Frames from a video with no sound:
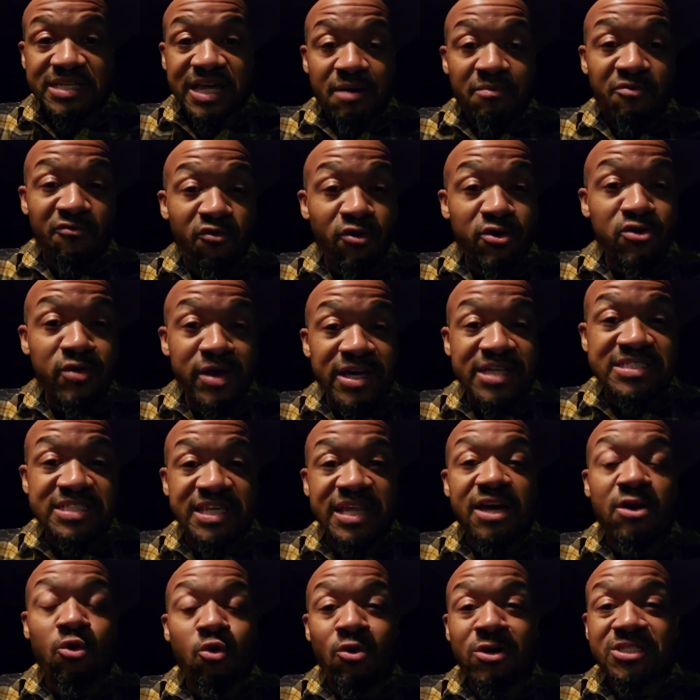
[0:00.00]
Now, before you answer
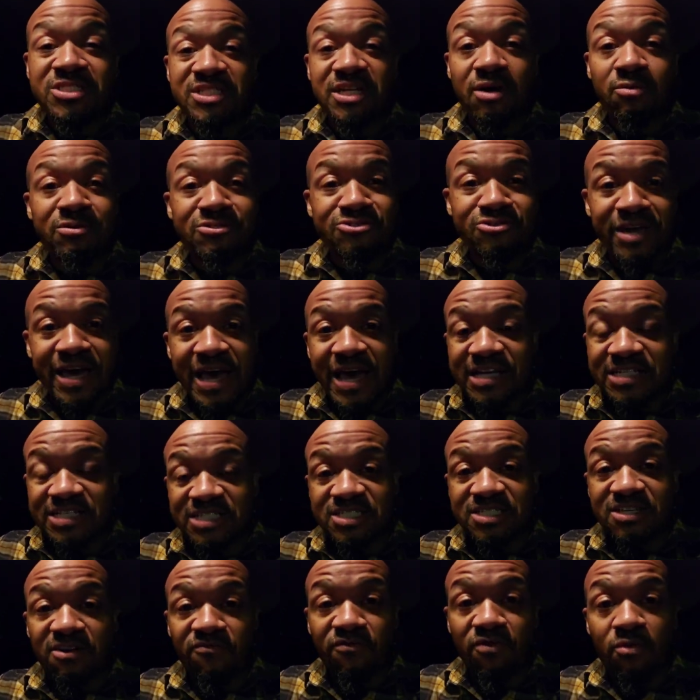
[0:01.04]
that question, I want you to ask
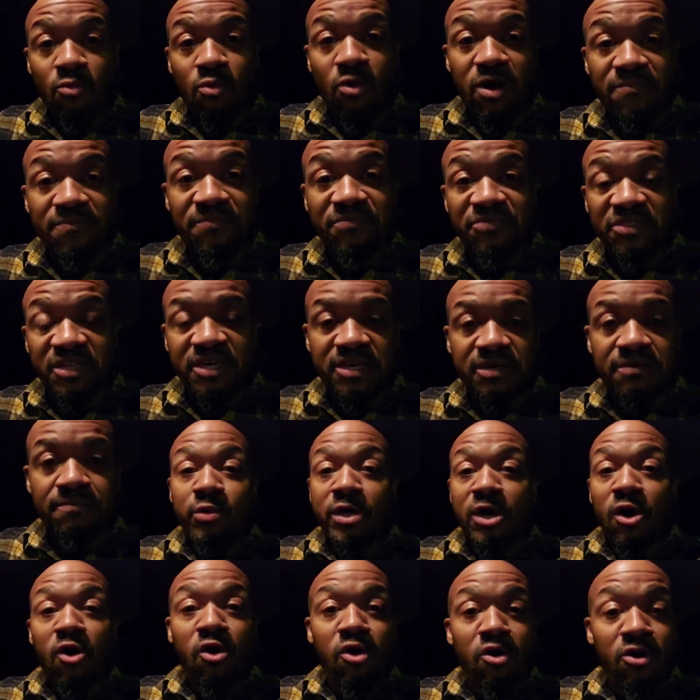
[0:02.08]
yourself one thing.
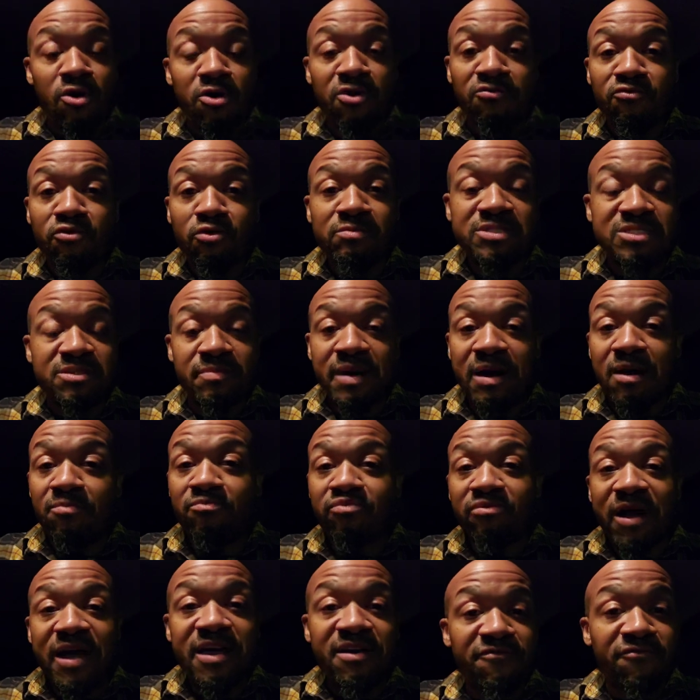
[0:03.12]
We all heard rumors about
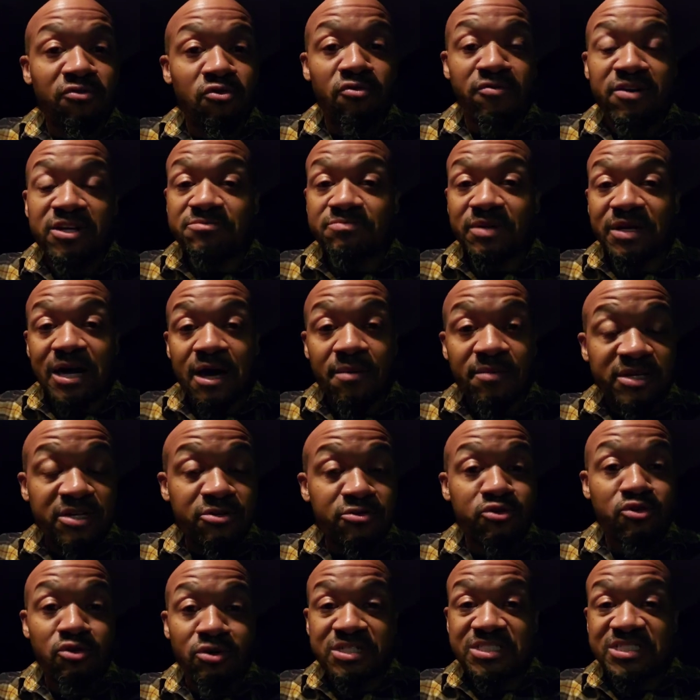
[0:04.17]
Brian Flores becoming the
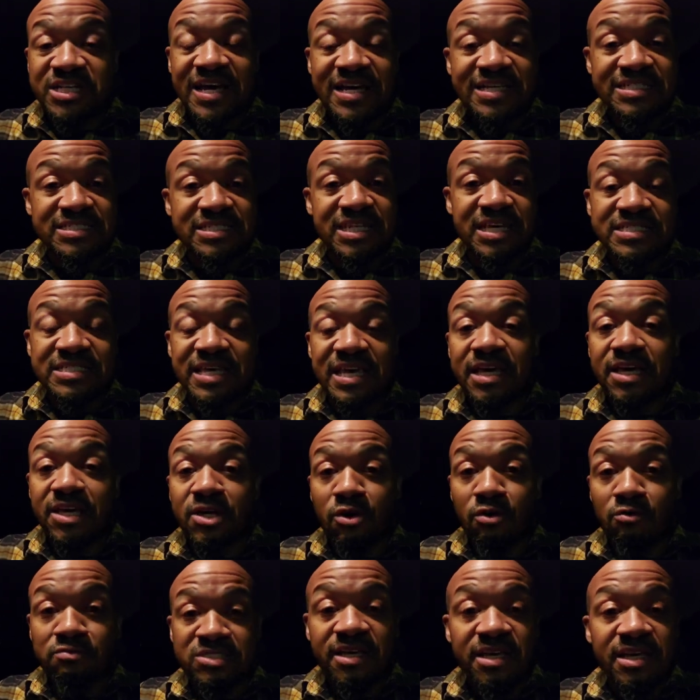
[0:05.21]
New York Giants' next head
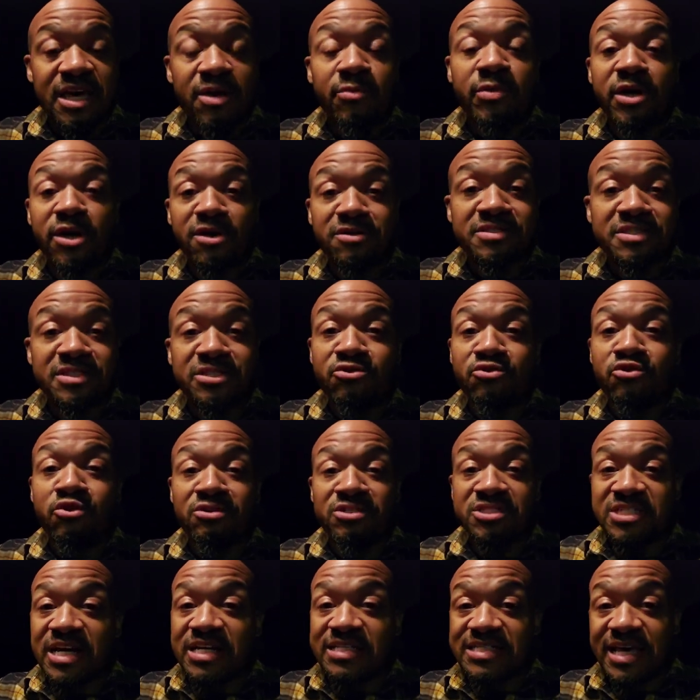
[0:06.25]
coach, and we heard the New
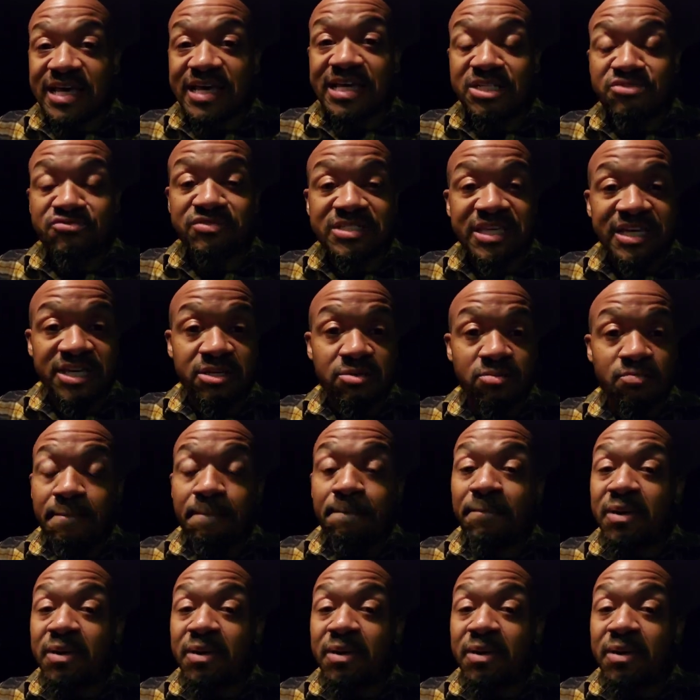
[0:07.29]
York Giants had interest in him.